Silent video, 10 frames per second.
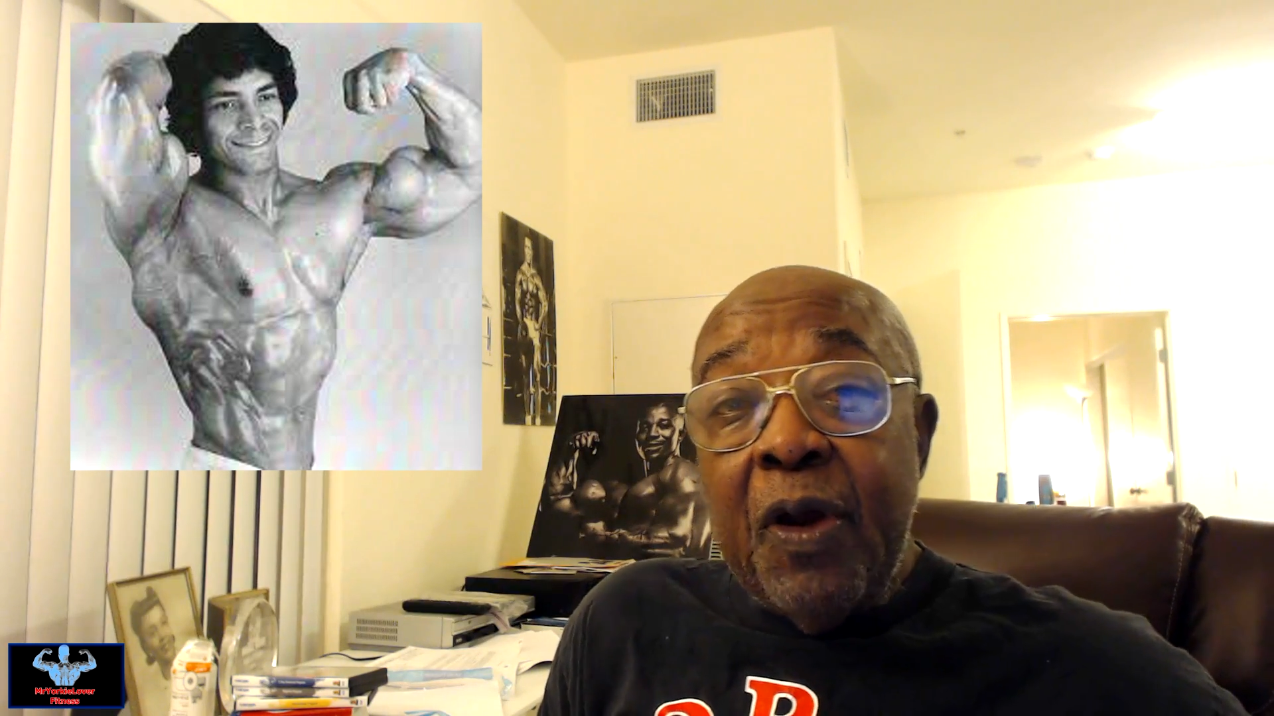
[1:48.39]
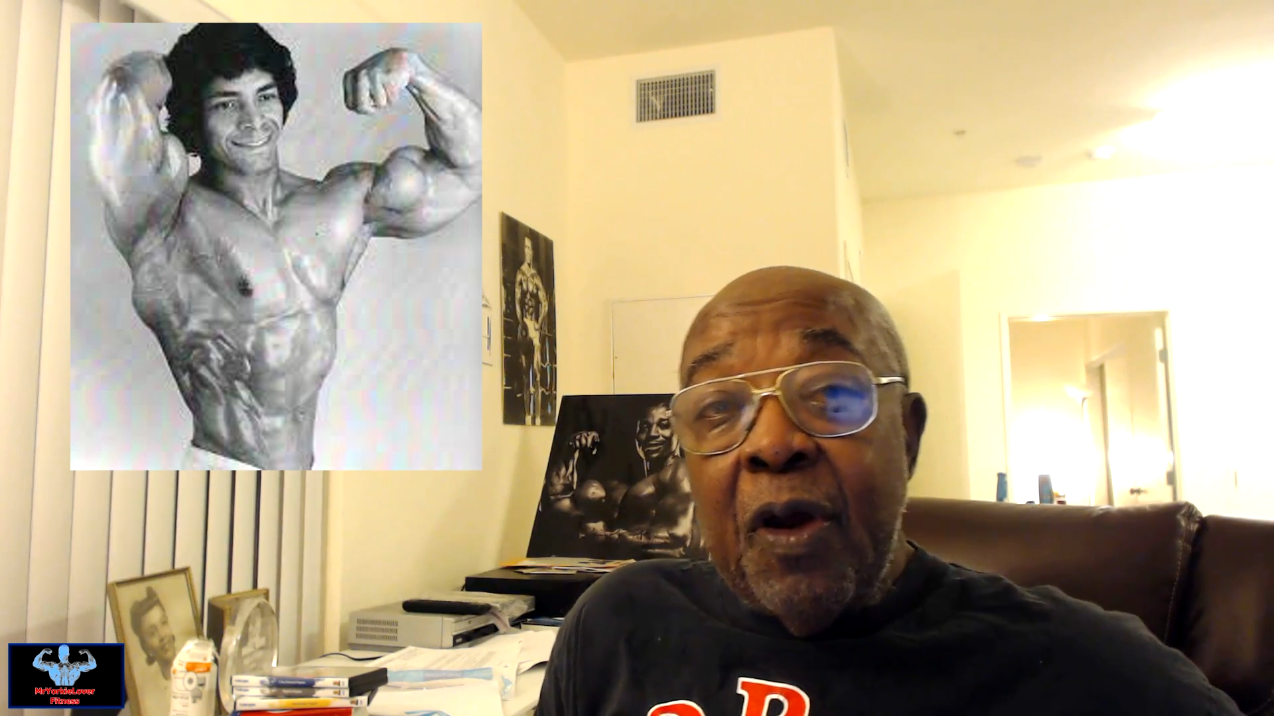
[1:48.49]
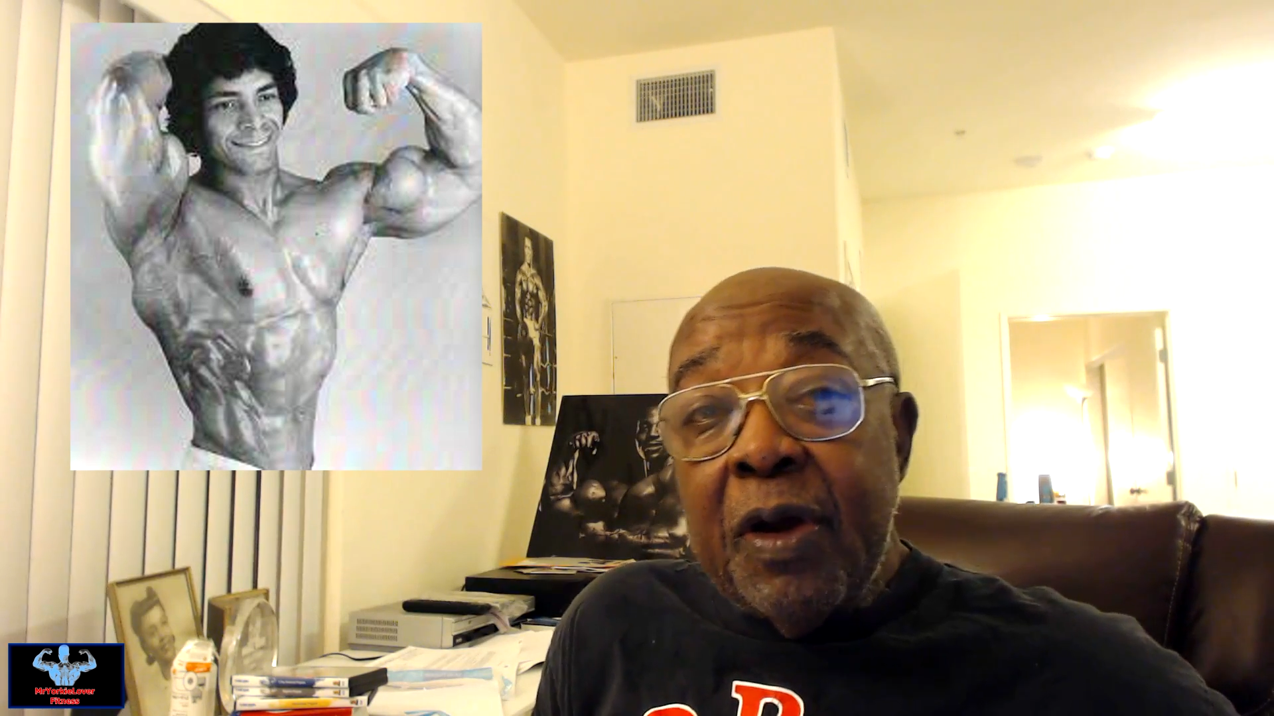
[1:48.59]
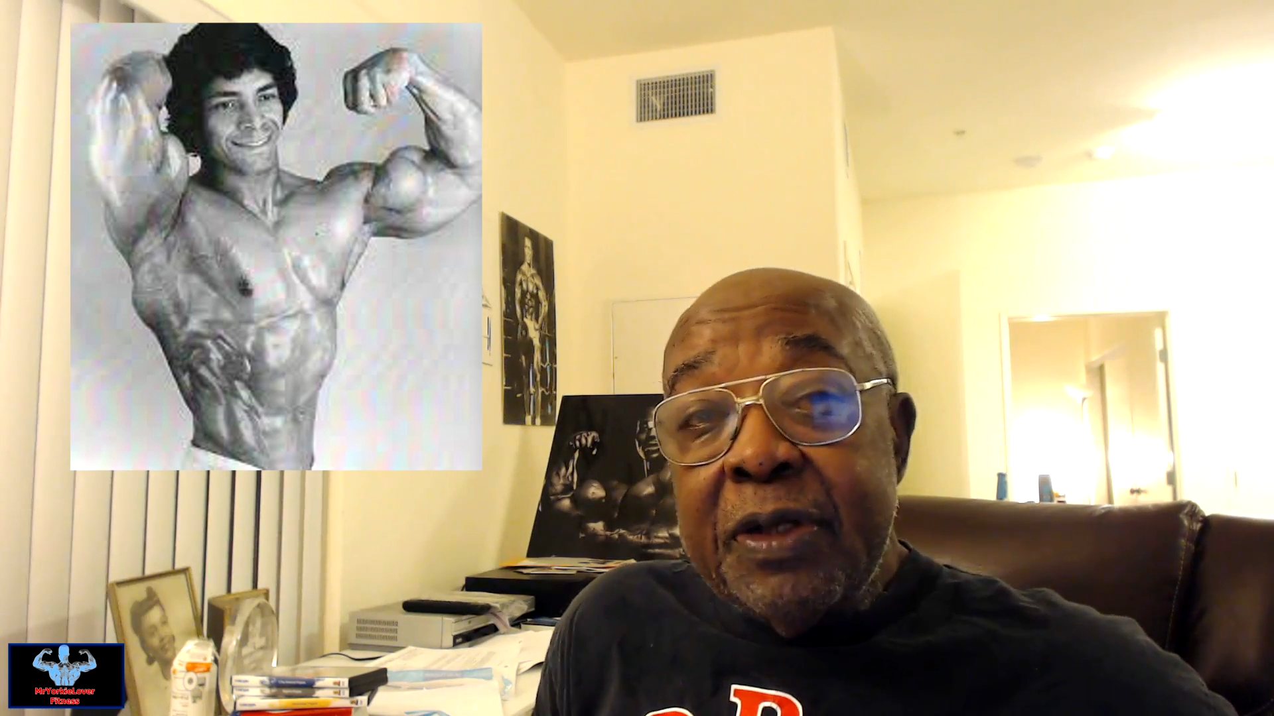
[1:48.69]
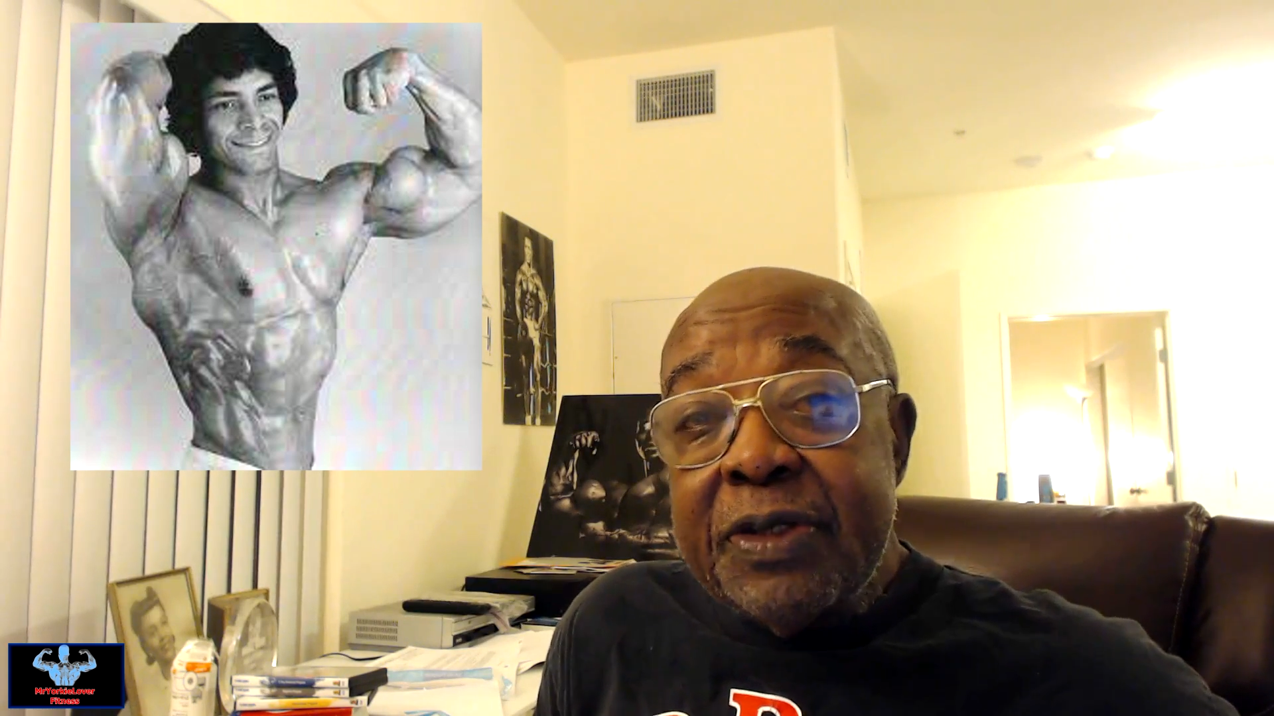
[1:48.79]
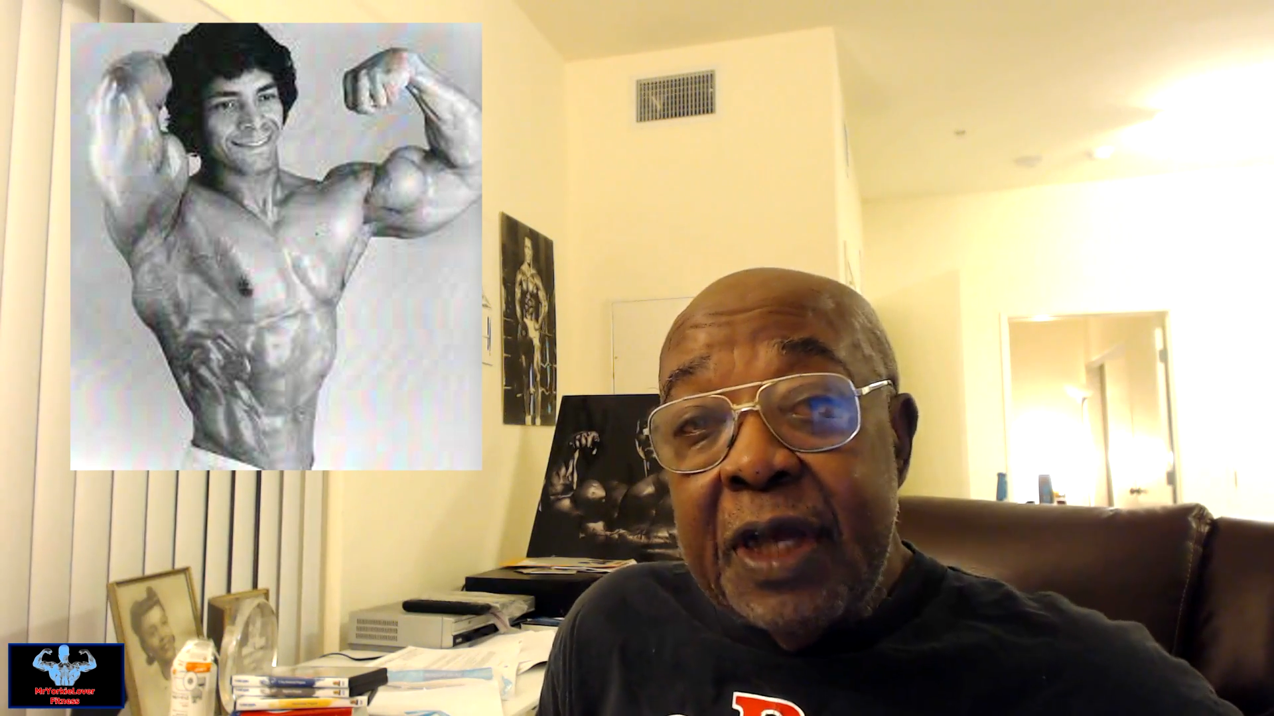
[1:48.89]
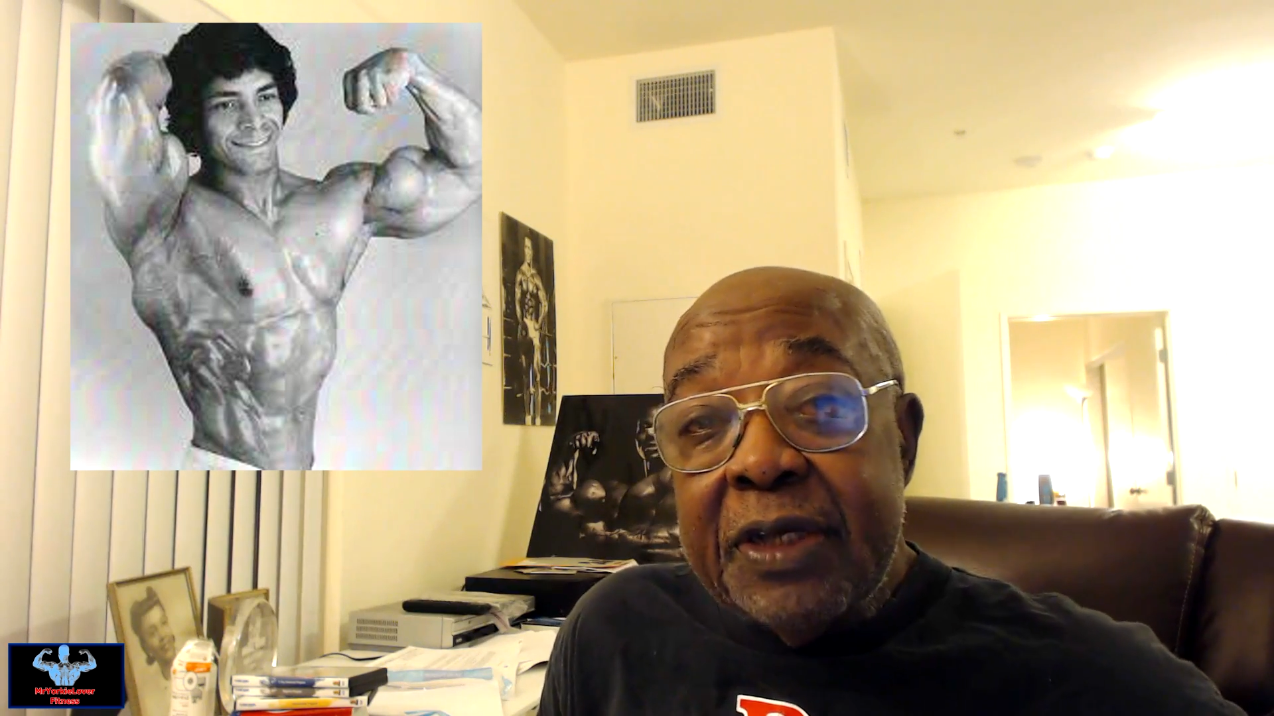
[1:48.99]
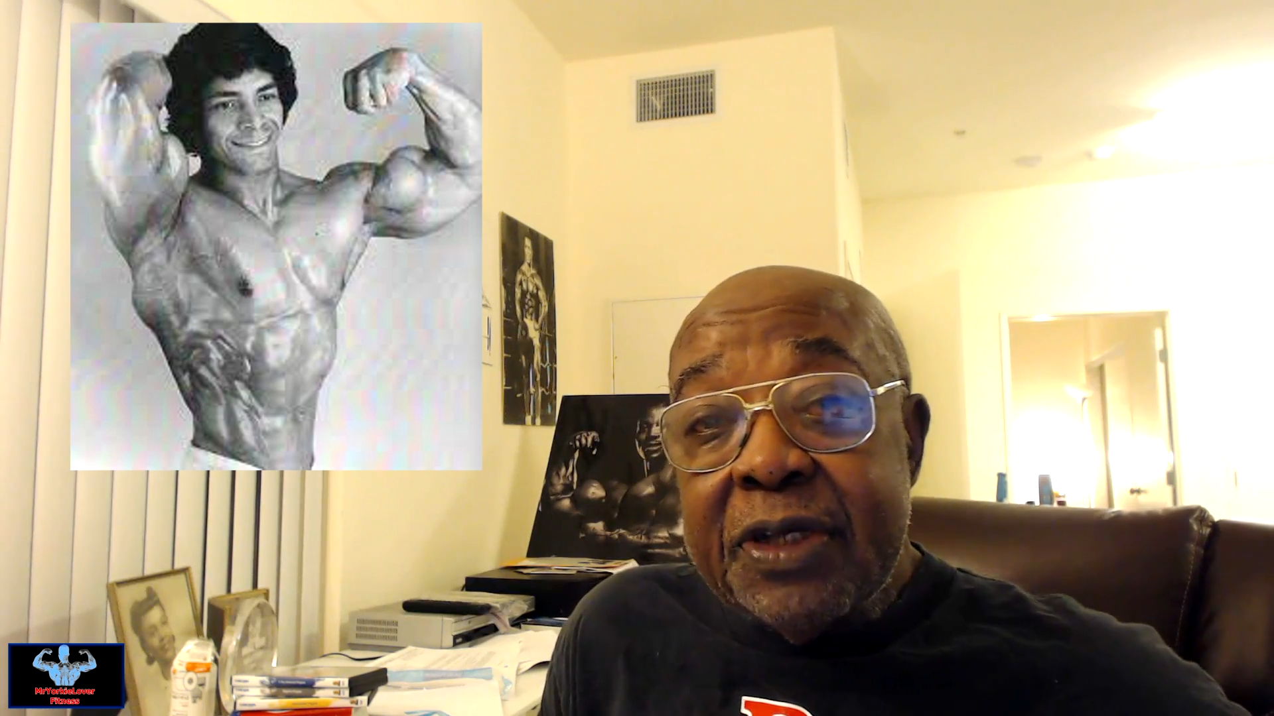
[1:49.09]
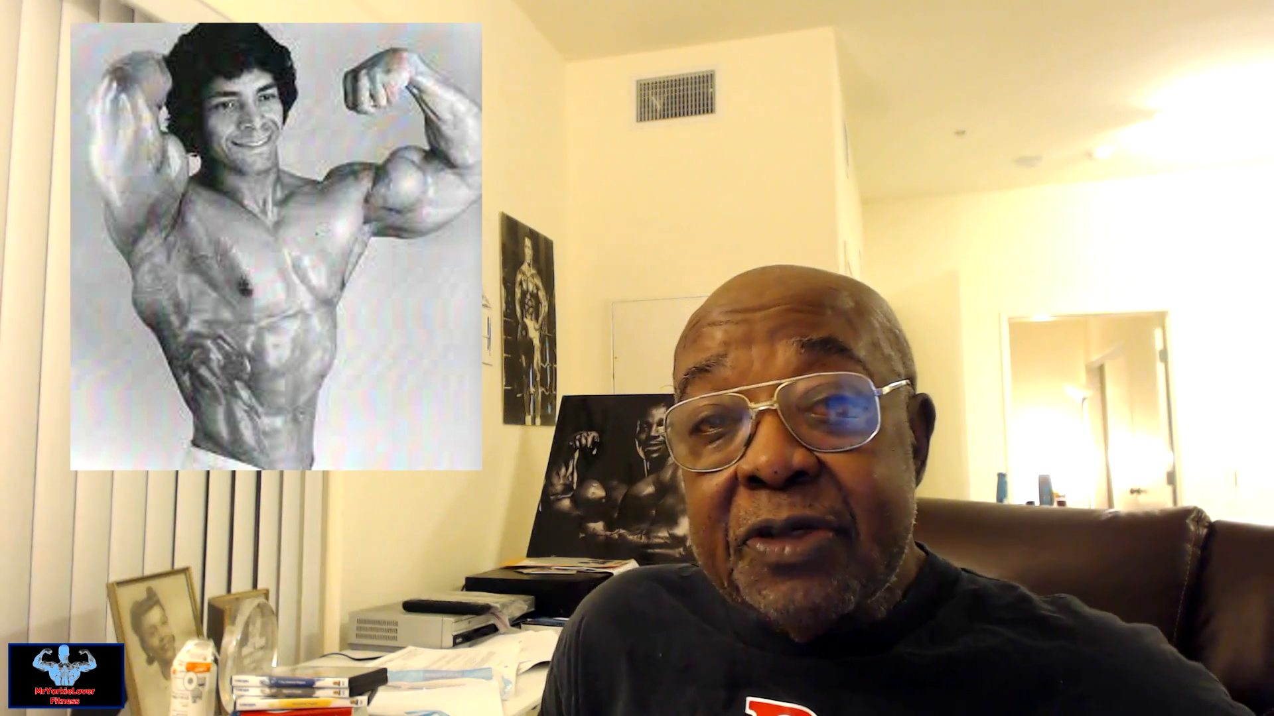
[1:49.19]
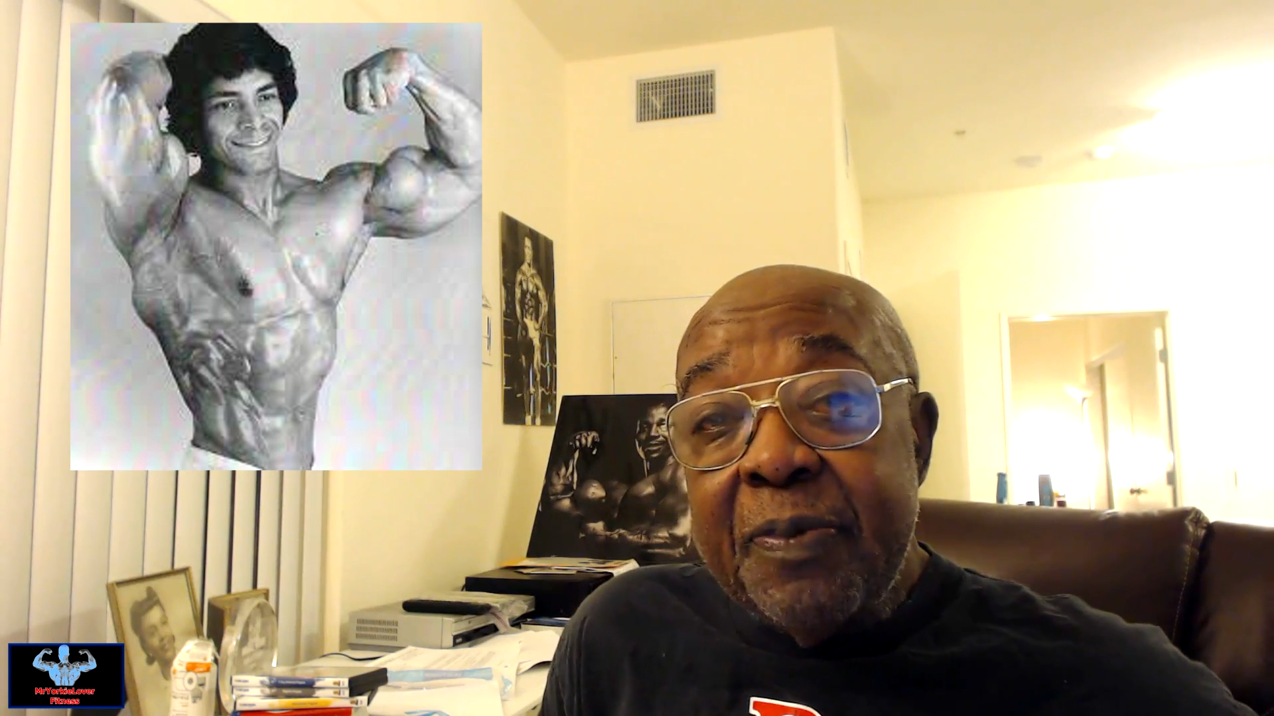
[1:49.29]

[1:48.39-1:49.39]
early stages